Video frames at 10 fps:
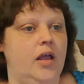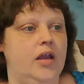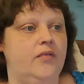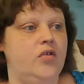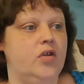
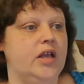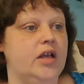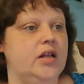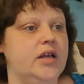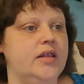And if you can
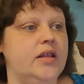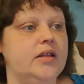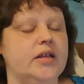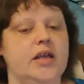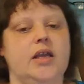click the
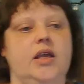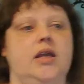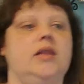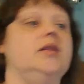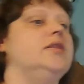link
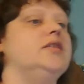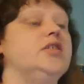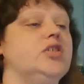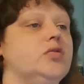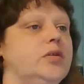in the
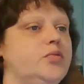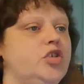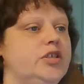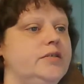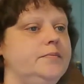
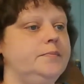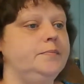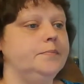description,